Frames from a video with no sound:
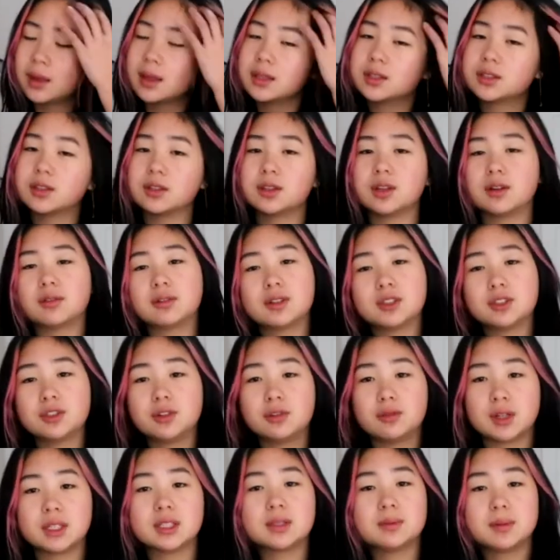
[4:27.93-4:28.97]
So the
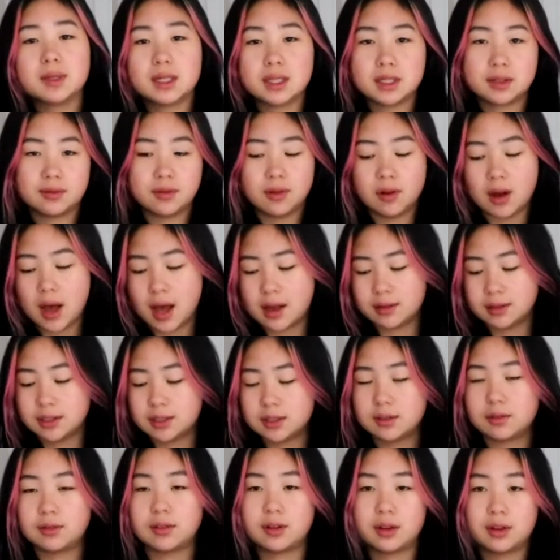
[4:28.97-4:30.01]
original recipe is 4 ounces
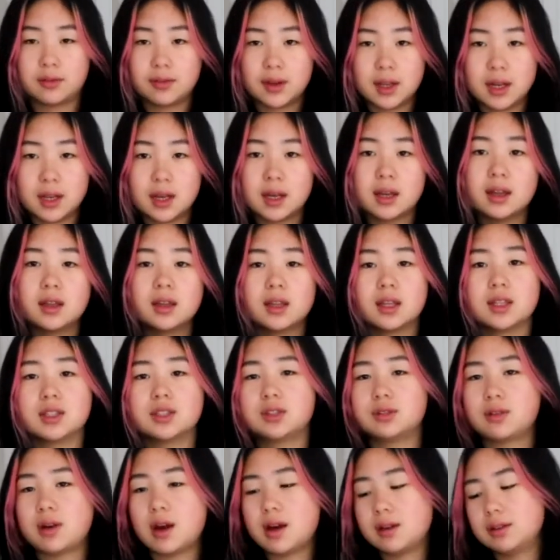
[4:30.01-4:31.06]
of Greek feta,
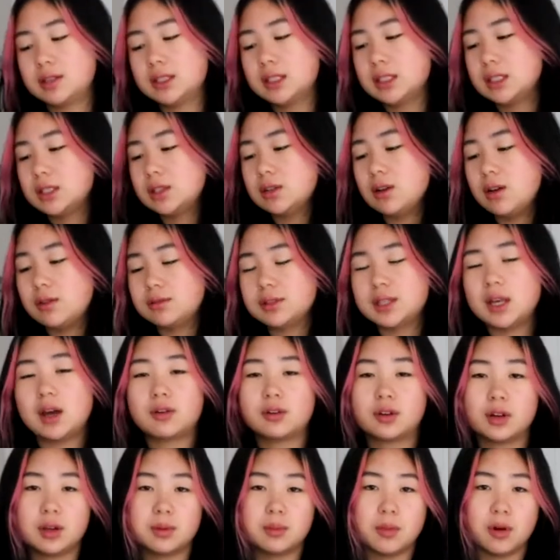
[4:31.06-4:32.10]
2 ounces of sour
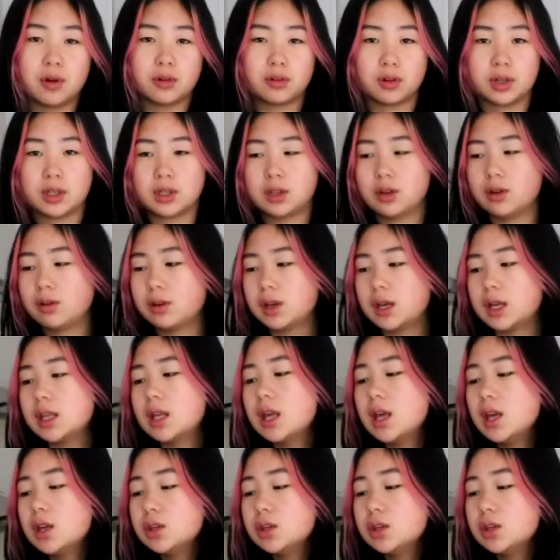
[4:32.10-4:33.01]
cream or Greek yogurt,